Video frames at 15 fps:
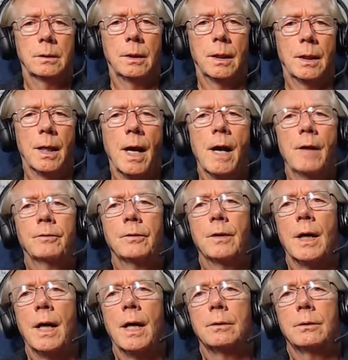And after
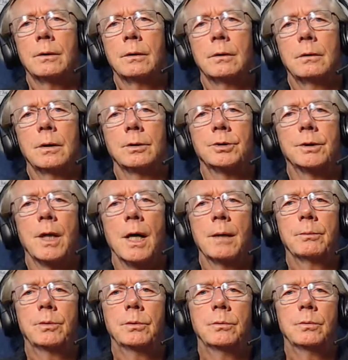that, it's
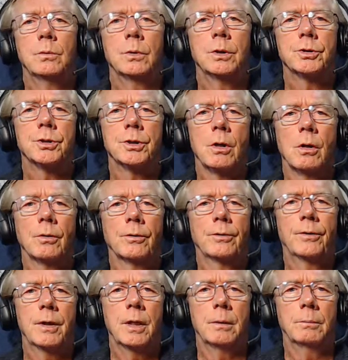time to install the
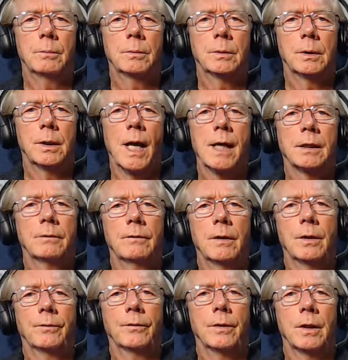theme and
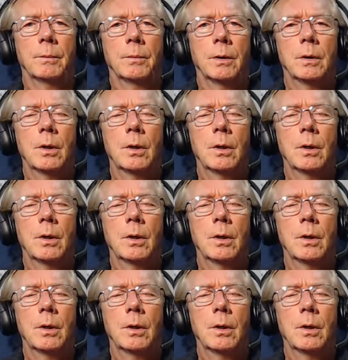activate a theme.